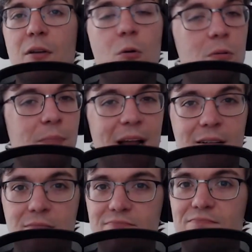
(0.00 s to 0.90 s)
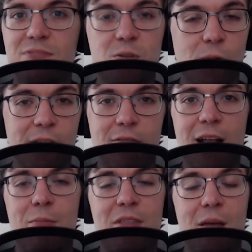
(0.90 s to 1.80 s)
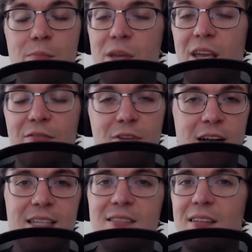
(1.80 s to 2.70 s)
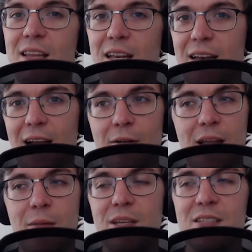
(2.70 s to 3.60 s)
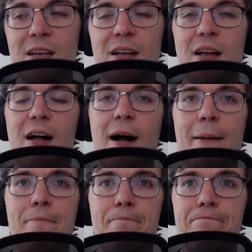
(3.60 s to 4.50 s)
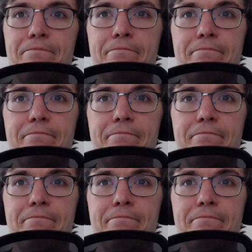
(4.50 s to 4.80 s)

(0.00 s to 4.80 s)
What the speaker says: the whole backstory, right, with them being friends and then now enemies, that